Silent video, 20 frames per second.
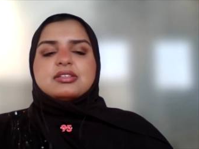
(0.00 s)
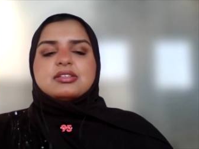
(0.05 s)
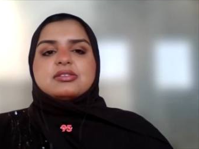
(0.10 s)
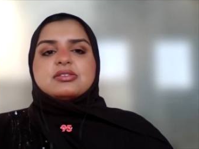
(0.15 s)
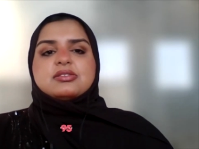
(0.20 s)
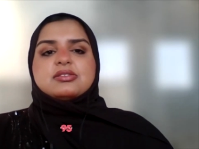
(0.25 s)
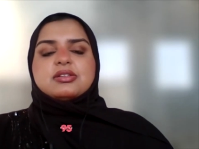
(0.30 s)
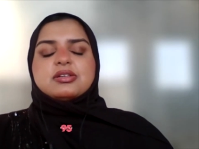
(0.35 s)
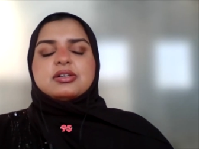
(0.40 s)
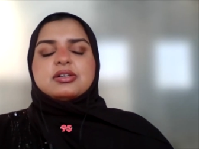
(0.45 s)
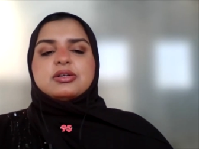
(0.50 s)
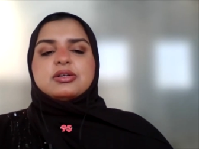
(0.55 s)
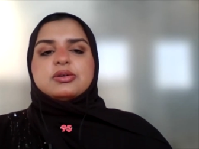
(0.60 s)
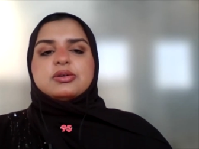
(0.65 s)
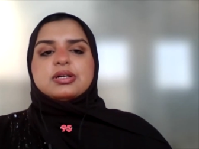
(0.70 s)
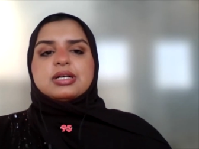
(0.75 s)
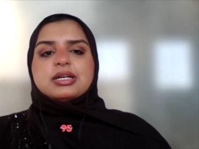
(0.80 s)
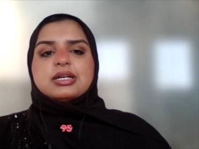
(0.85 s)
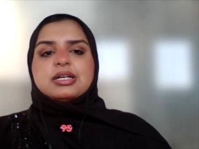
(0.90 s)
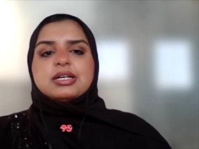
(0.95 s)

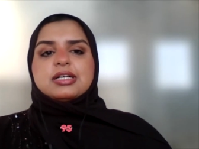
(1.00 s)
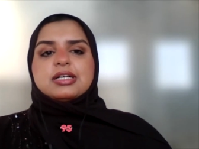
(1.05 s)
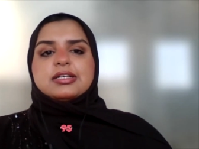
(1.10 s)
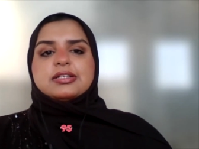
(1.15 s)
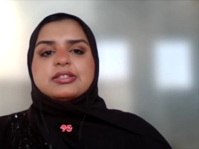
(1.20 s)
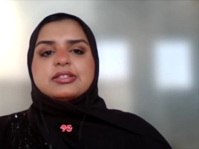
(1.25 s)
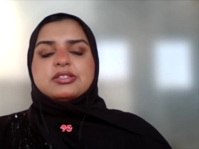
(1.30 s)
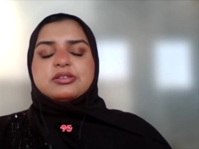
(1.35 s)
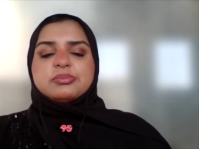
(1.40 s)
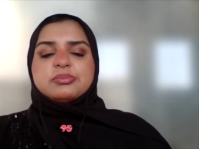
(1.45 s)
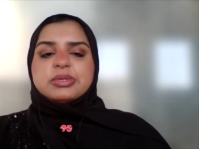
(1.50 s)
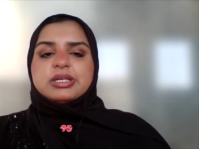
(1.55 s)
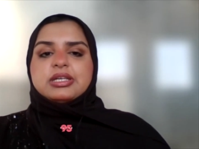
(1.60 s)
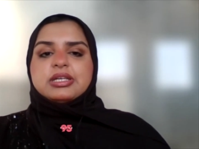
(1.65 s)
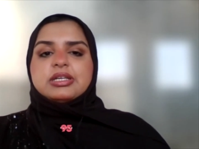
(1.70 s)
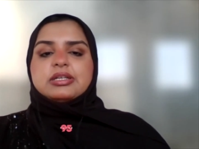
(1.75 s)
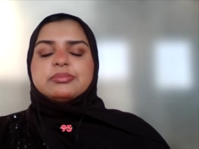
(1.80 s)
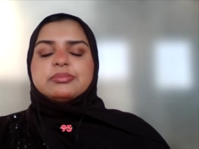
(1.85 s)
So, uh, to me,